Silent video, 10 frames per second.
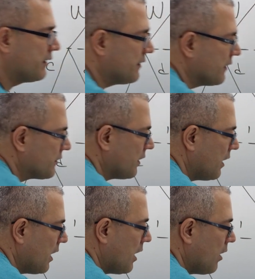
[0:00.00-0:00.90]
as this.
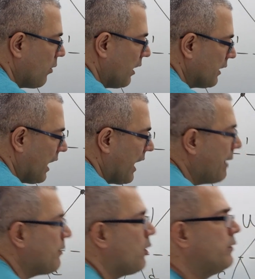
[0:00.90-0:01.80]
Well, I
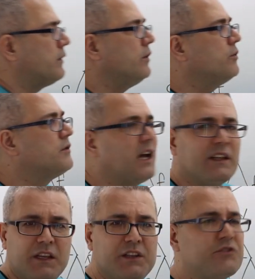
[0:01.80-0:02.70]
am going to use
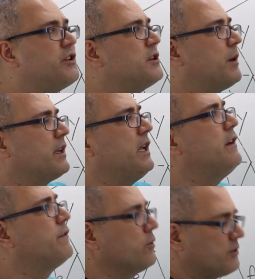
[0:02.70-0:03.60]
not histories, but
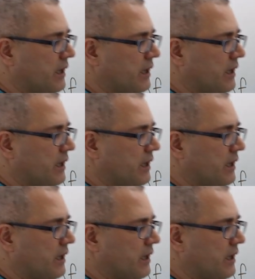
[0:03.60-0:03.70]
info